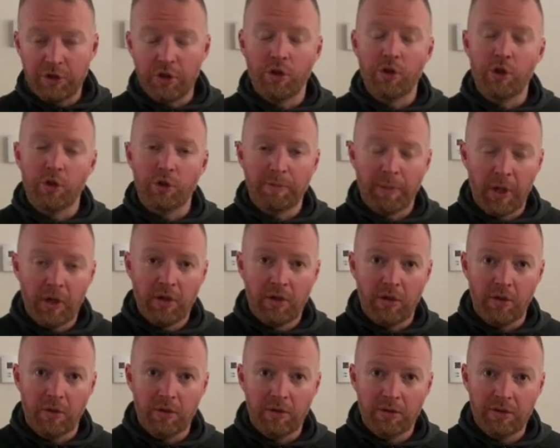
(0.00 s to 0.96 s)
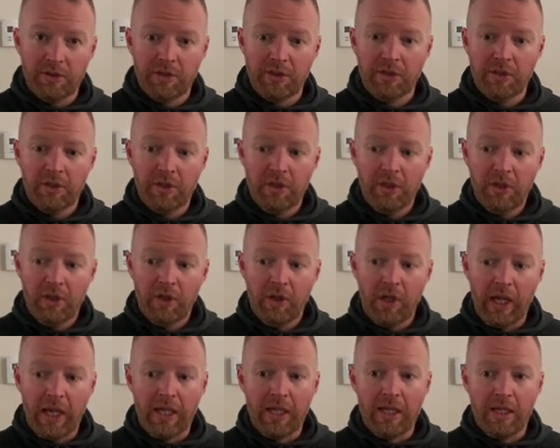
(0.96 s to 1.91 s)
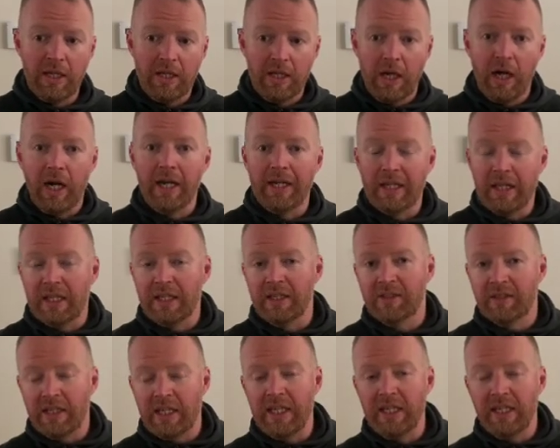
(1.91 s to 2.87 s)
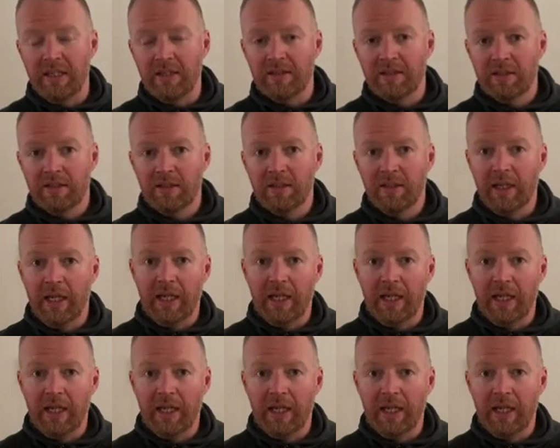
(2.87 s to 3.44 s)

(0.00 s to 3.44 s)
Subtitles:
to those particles and not the skis,